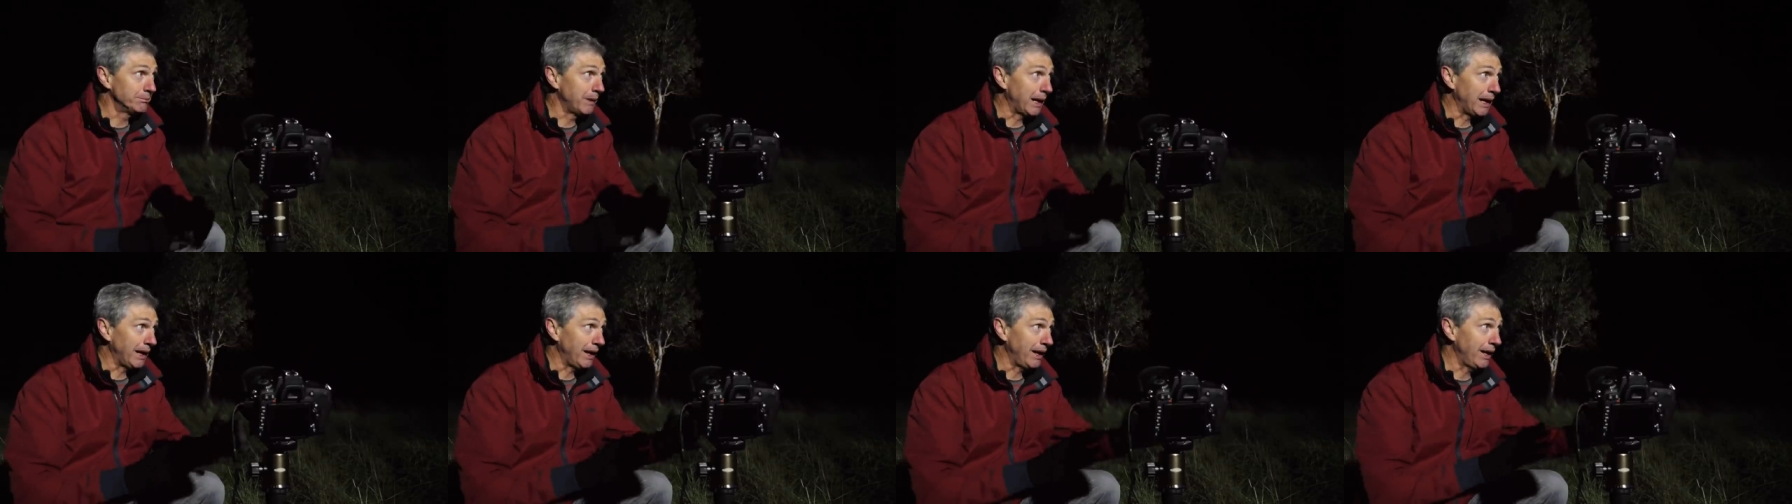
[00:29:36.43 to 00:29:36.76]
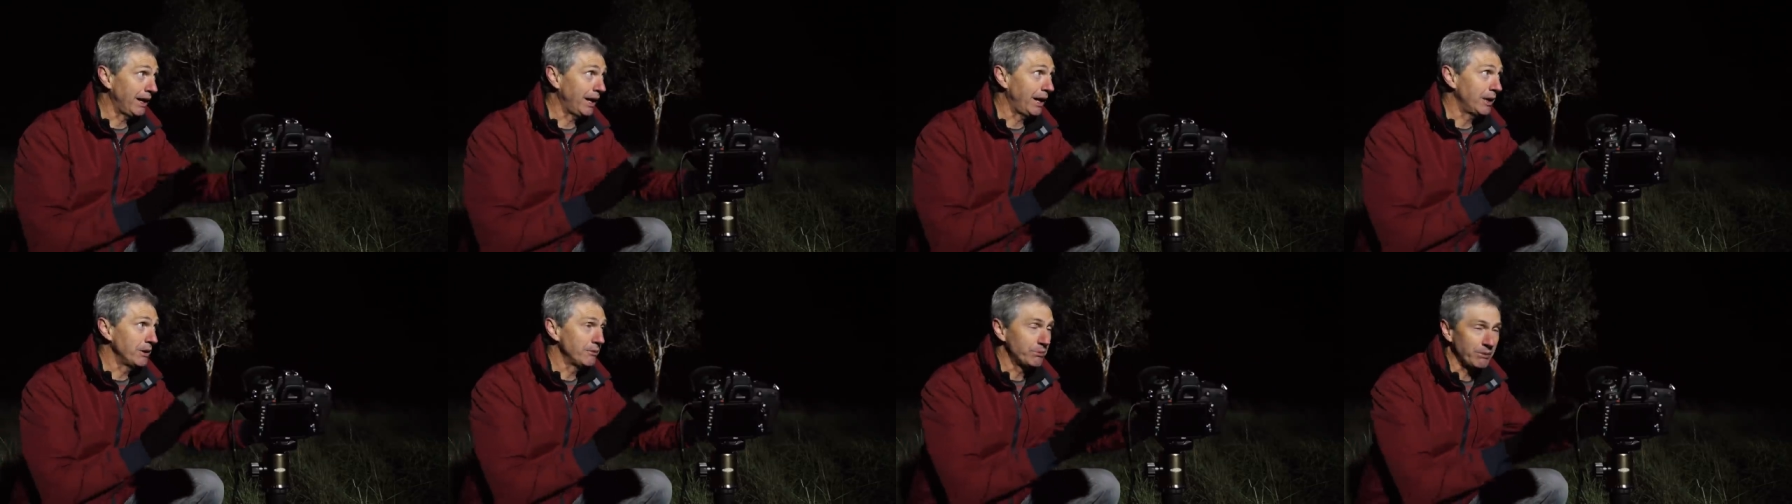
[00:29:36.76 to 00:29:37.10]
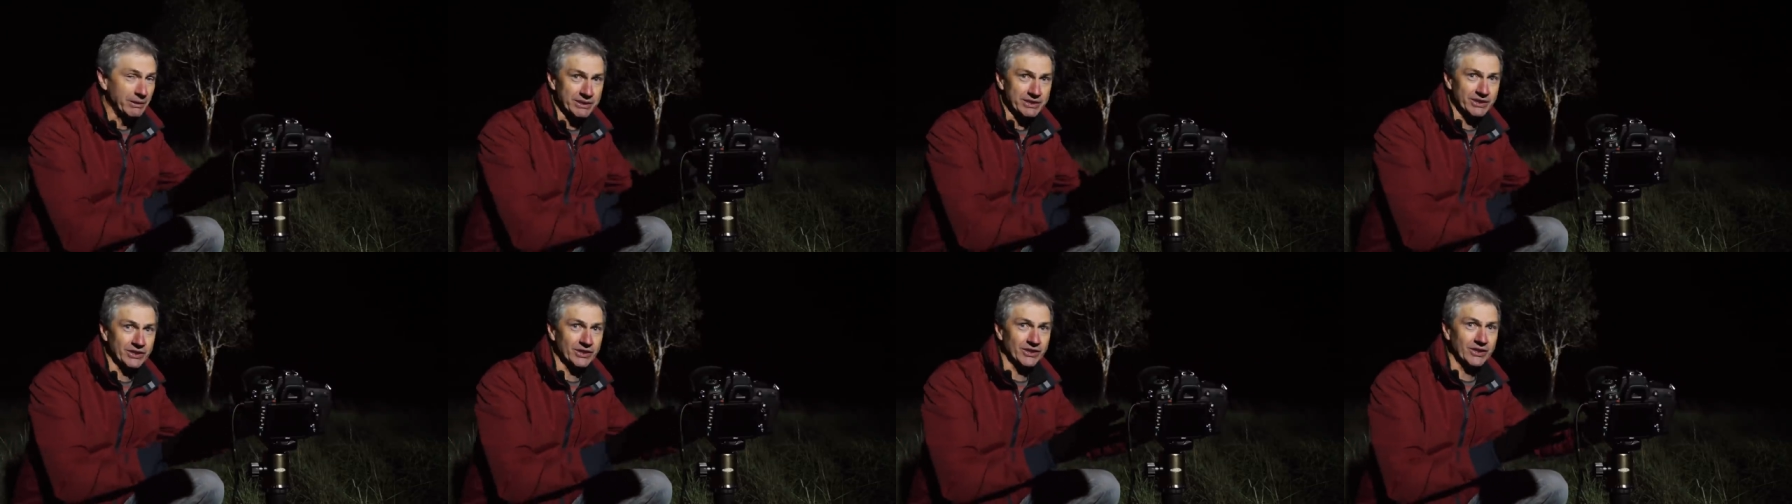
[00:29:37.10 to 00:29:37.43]
hope
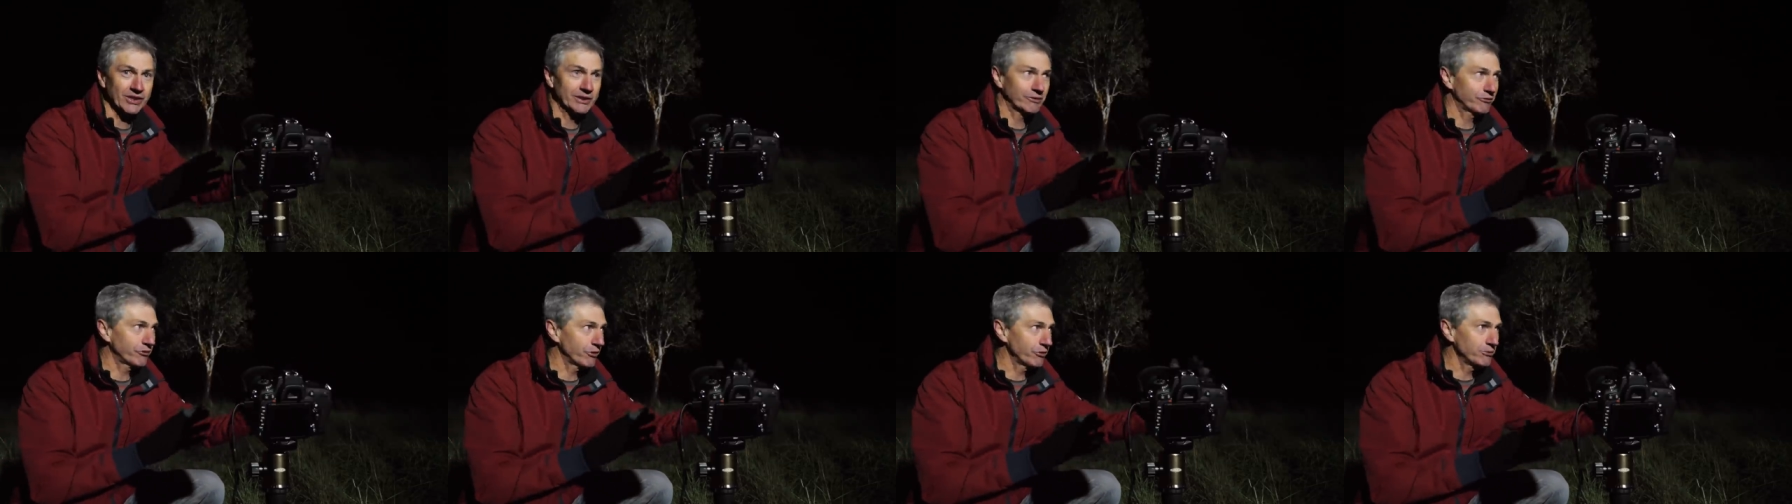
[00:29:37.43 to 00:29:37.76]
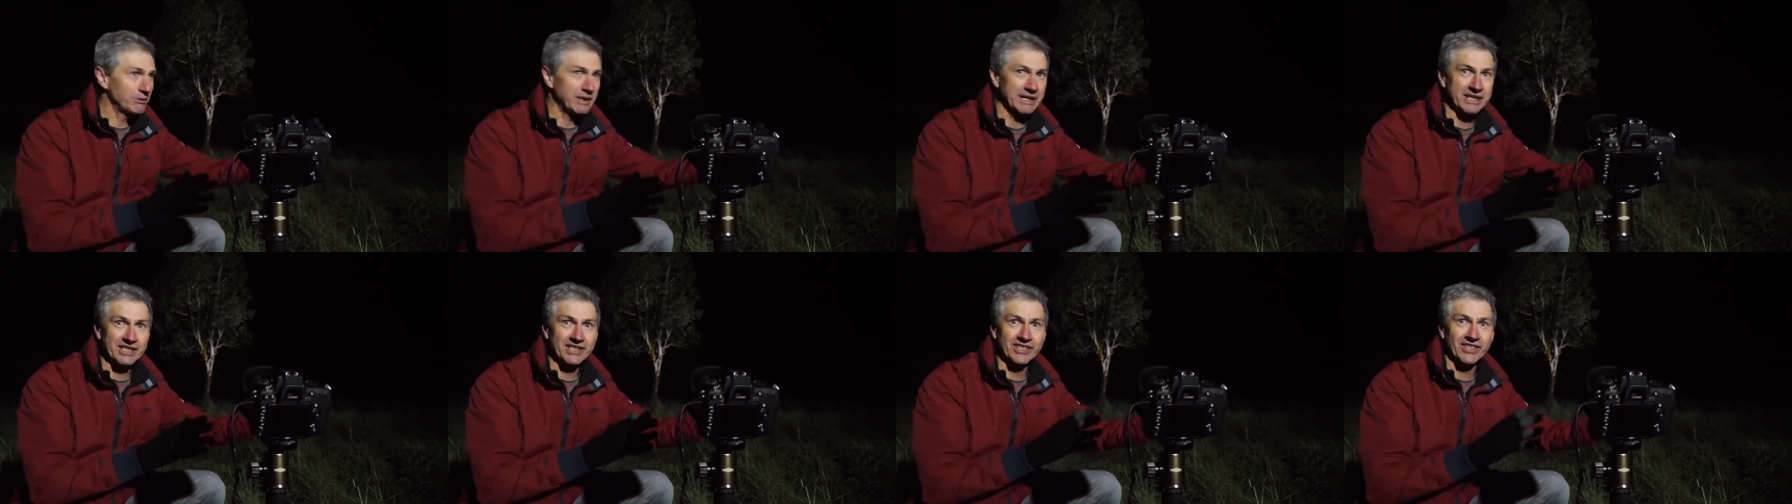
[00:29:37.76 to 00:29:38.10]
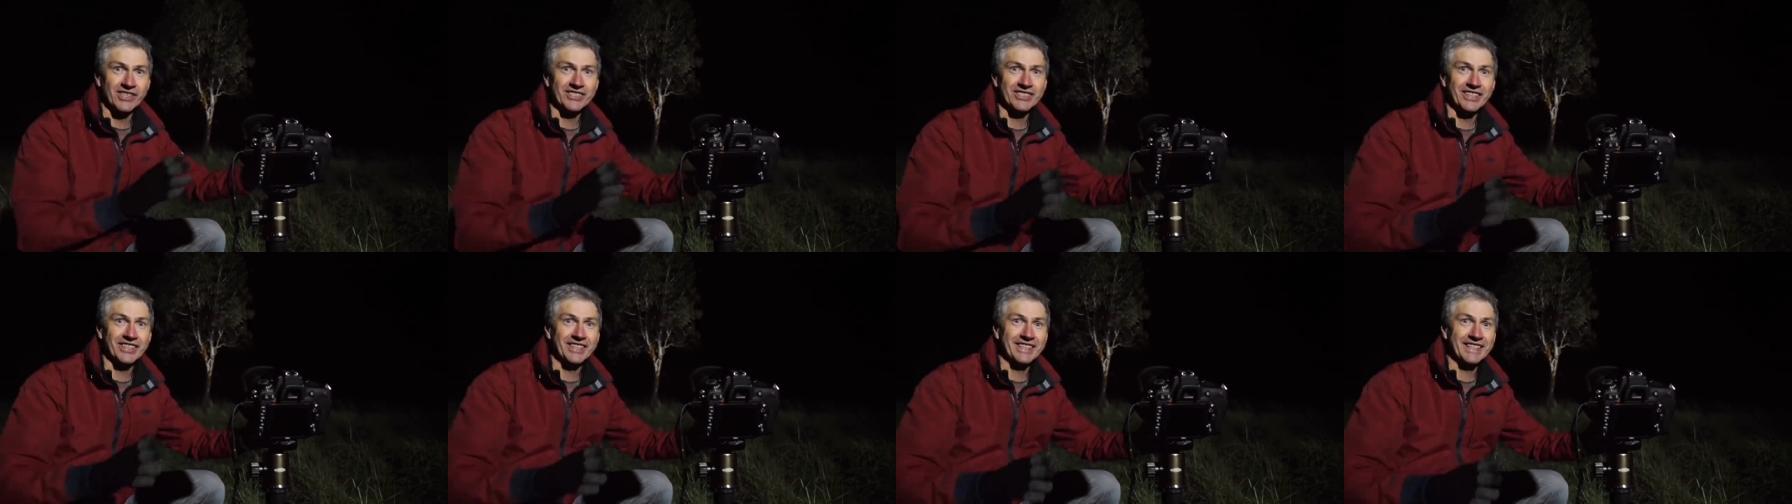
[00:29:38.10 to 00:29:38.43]
it's gone from one
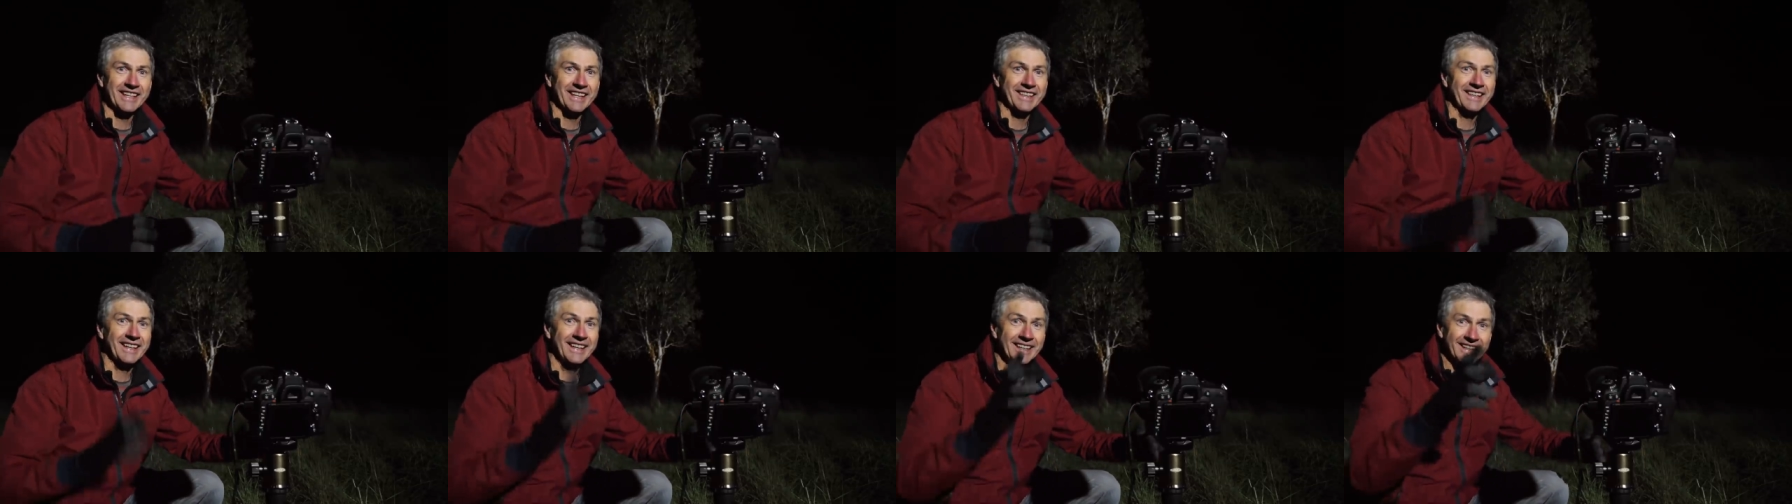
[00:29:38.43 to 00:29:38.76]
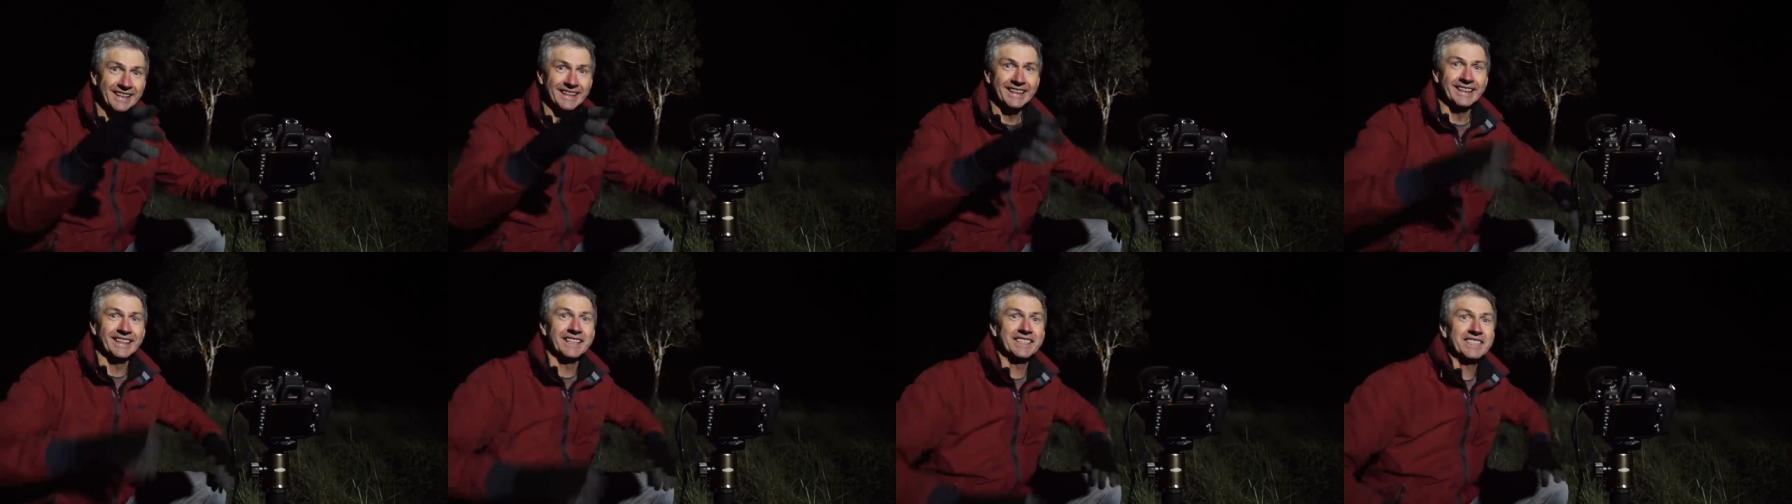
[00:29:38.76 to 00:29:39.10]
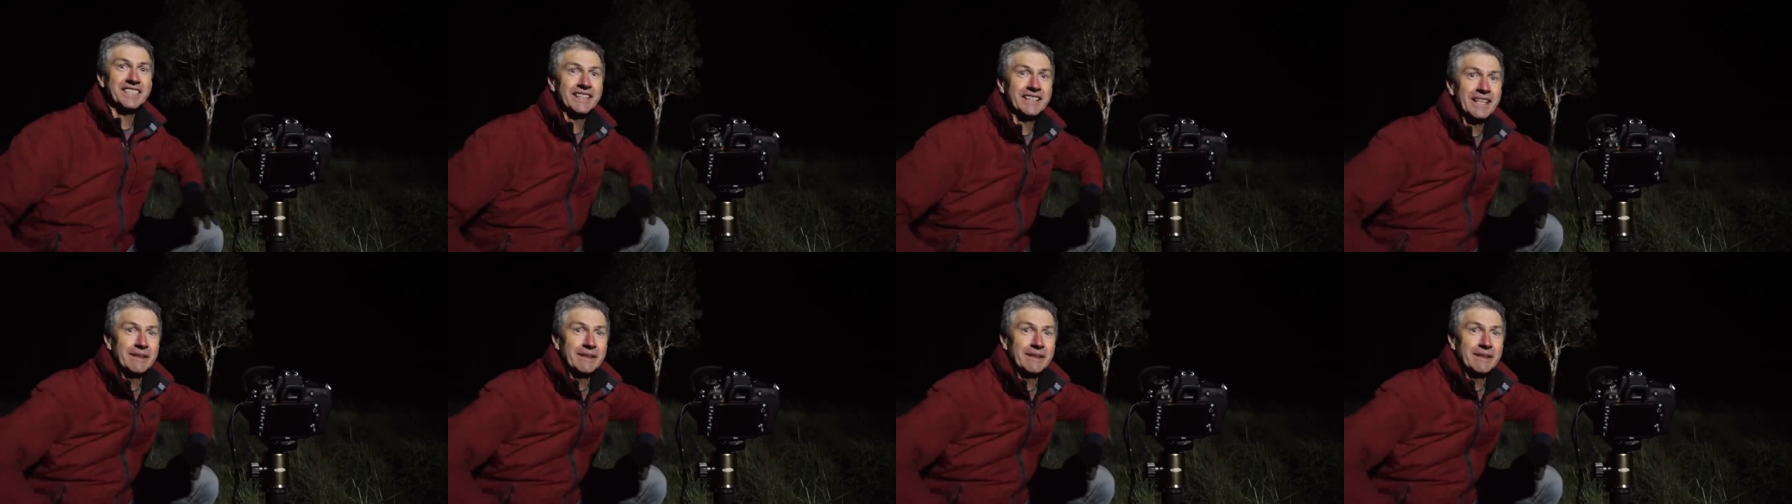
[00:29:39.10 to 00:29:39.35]
side to the other. Let's go and